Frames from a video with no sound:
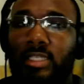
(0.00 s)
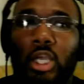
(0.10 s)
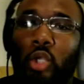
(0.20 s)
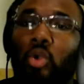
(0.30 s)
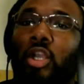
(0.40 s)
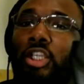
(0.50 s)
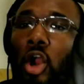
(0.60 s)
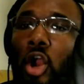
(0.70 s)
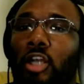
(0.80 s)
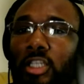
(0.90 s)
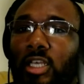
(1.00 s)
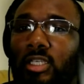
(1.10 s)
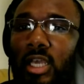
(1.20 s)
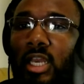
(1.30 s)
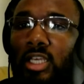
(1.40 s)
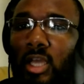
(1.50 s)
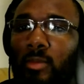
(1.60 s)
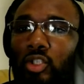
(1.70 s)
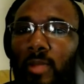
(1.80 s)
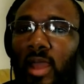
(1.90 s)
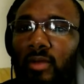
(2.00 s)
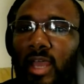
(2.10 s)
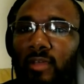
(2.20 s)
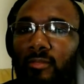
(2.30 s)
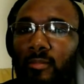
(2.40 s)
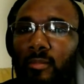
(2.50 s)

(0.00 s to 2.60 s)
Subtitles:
you can charge this and it doubles your battery life.